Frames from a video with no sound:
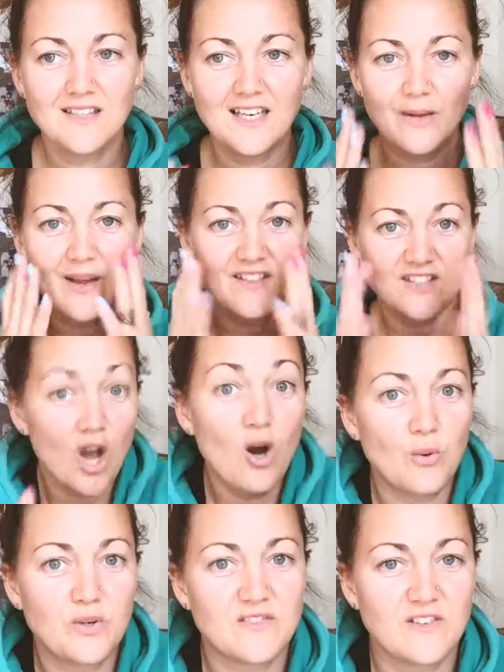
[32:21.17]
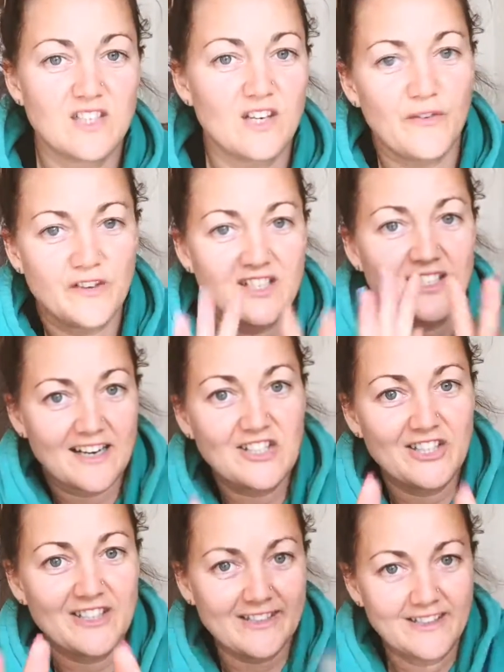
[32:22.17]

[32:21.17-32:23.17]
anyway, there's a whole different discussion.